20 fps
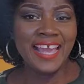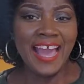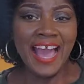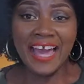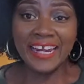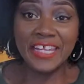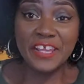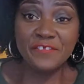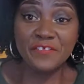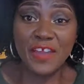
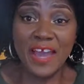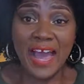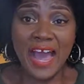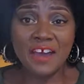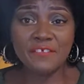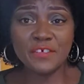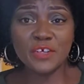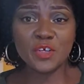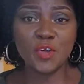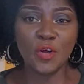And if you
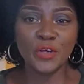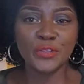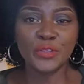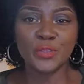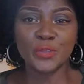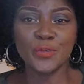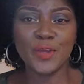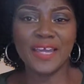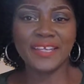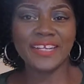haven't gone
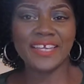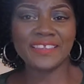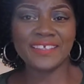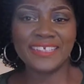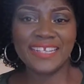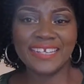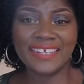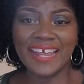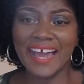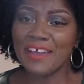through anything
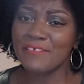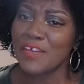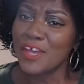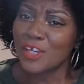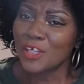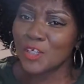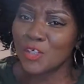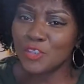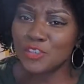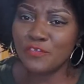in life,
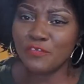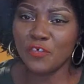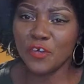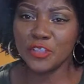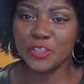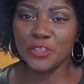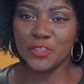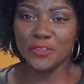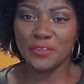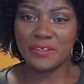good for
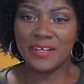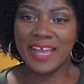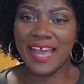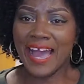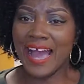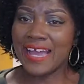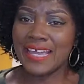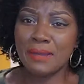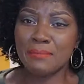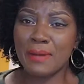you.
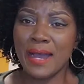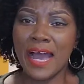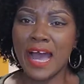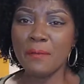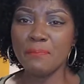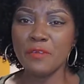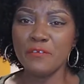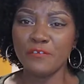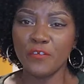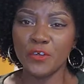I am
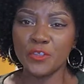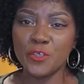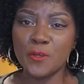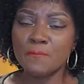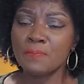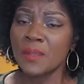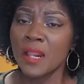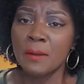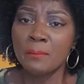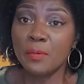happy for
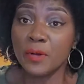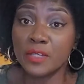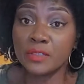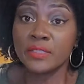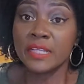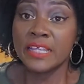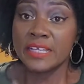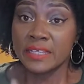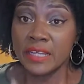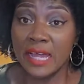you.
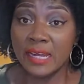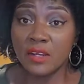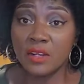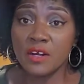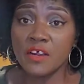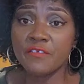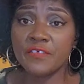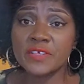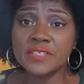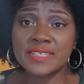But a lot
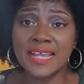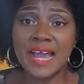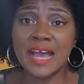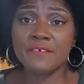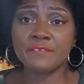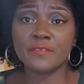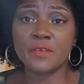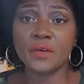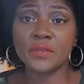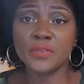of us that
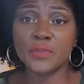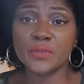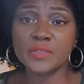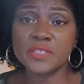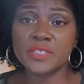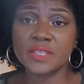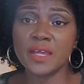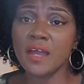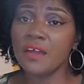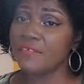have gone through
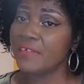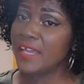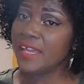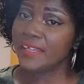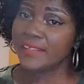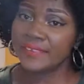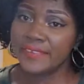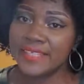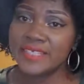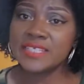stuff,
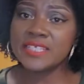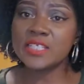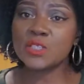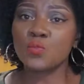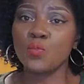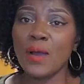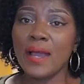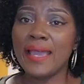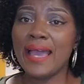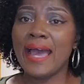this is
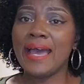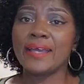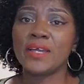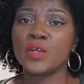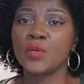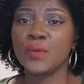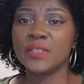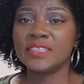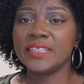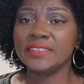why I
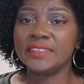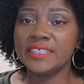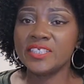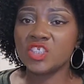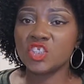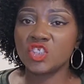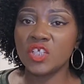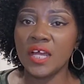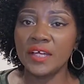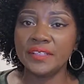created
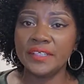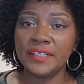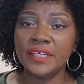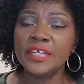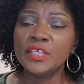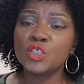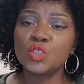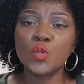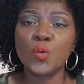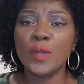this channel,
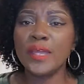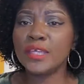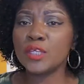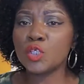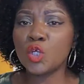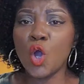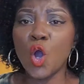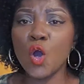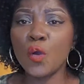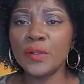to
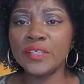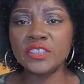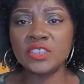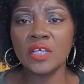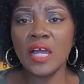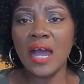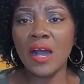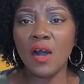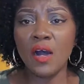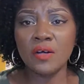encourage
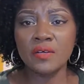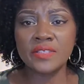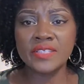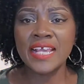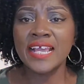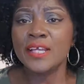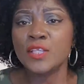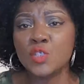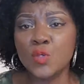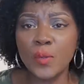us,
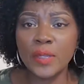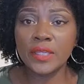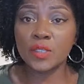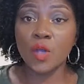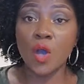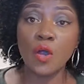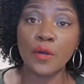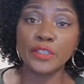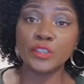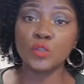to
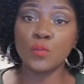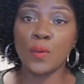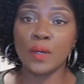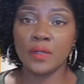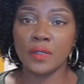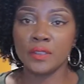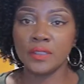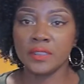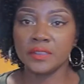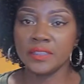encourage
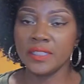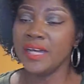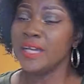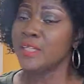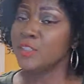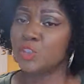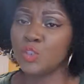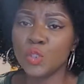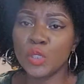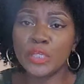one another,
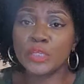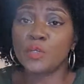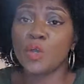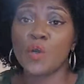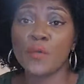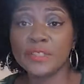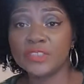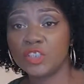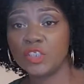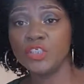to
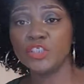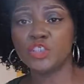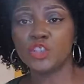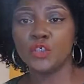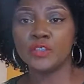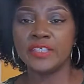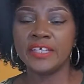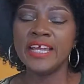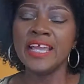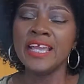encourage each other.